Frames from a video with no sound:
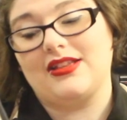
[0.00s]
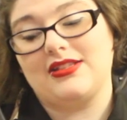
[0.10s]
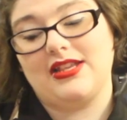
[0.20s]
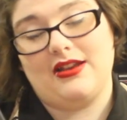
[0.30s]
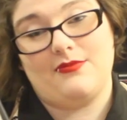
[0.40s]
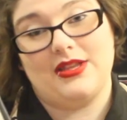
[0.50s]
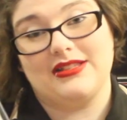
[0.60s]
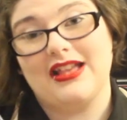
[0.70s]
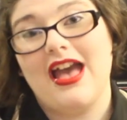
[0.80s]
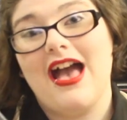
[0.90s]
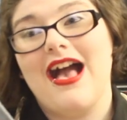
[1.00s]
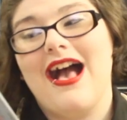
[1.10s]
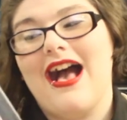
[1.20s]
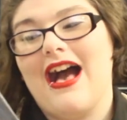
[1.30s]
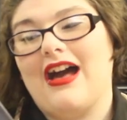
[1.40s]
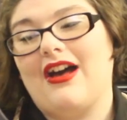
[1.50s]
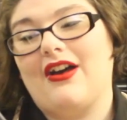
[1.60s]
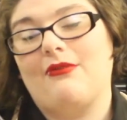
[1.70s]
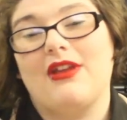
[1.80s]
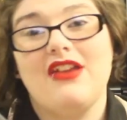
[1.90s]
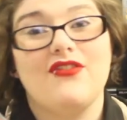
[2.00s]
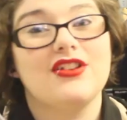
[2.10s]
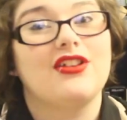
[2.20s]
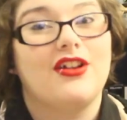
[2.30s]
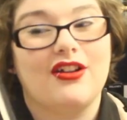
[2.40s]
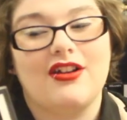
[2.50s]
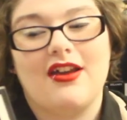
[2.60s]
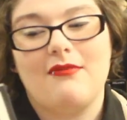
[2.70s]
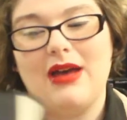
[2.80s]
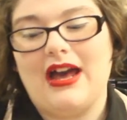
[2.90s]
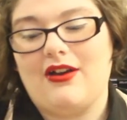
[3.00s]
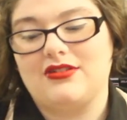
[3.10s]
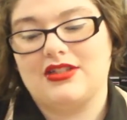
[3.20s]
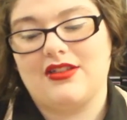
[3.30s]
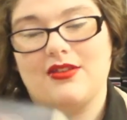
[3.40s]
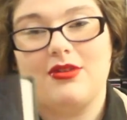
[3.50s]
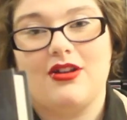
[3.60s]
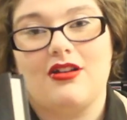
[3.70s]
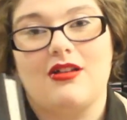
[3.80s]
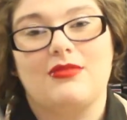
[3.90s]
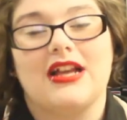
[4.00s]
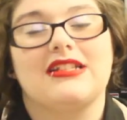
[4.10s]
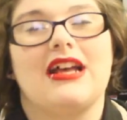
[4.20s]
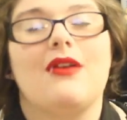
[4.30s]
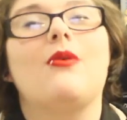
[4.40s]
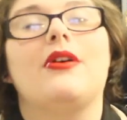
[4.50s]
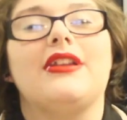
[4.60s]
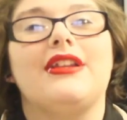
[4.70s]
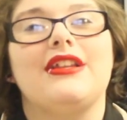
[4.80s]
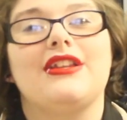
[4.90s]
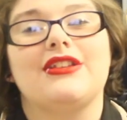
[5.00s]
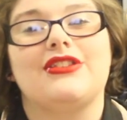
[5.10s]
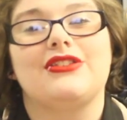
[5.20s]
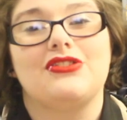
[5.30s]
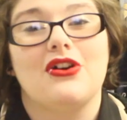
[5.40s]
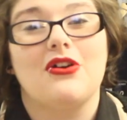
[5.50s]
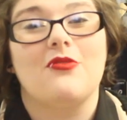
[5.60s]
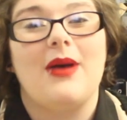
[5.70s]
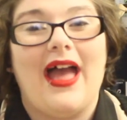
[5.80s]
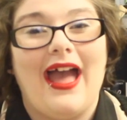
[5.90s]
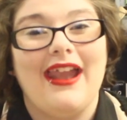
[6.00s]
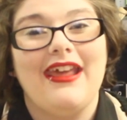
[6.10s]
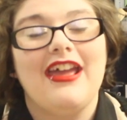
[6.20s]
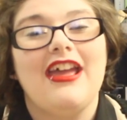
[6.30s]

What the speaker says: Lindsay Cummings. When I first heard about The Murder Complex, I wanted it so bad,